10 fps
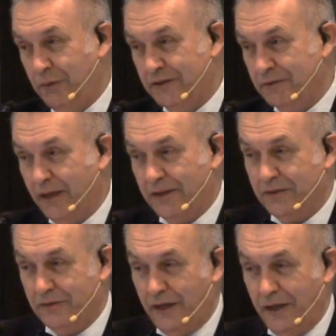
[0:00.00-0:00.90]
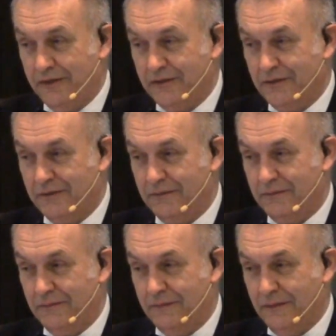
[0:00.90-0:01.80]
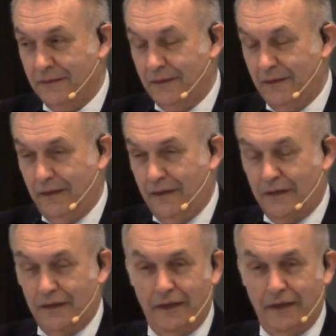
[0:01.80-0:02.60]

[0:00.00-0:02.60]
resurrected Christ. The